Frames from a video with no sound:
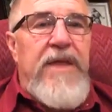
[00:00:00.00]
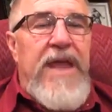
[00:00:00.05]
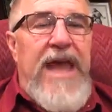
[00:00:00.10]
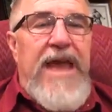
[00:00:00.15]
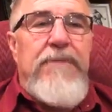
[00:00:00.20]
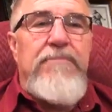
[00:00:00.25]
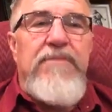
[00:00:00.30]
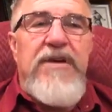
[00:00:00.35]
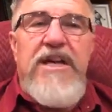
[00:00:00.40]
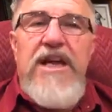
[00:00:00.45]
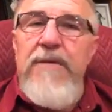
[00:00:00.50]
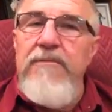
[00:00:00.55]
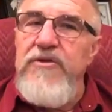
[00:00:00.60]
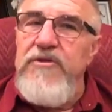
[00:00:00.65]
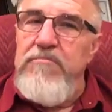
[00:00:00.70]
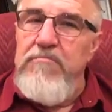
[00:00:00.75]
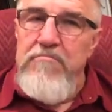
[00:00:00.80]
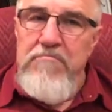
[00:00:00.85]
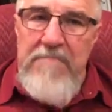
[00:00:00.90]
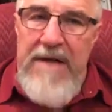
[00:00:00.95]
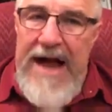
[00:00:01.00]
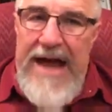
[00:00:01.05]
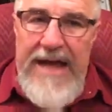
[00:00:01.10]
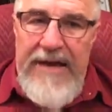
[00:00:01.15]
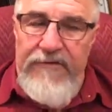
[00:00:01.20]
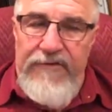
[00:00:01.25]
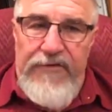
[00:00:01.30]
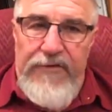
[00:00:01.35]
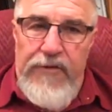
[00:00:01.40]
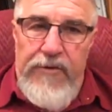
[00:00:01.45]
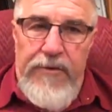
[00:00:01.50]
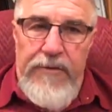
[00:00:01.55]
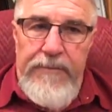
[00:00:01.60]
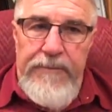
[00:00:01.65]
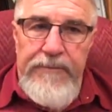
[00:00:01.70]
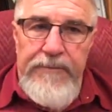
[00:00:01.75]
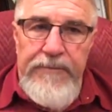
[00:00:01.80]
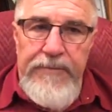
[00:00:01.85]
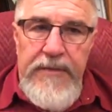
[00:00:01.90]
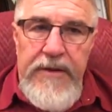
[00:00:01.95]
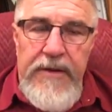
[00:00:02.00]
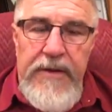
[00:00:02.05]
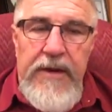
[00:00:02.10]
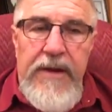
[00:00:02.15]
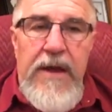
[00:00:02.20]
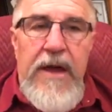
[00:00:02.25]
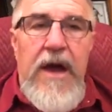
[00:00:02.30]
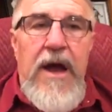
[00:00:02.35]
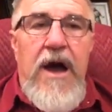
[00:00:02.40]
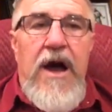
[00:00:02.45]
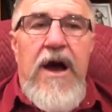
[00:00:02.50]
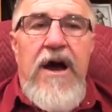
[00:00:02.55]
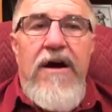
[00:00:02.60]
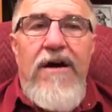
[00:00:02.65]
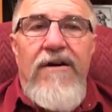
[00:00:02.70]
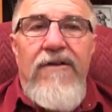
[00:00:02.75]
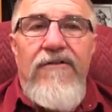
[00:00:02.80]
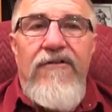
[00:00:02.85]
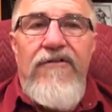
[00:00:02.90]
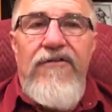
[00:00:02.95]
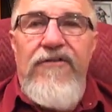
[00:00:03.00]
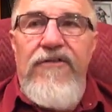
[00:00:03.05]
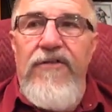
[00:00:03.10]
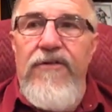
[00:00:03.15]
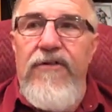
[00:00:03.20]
and becomes mindful of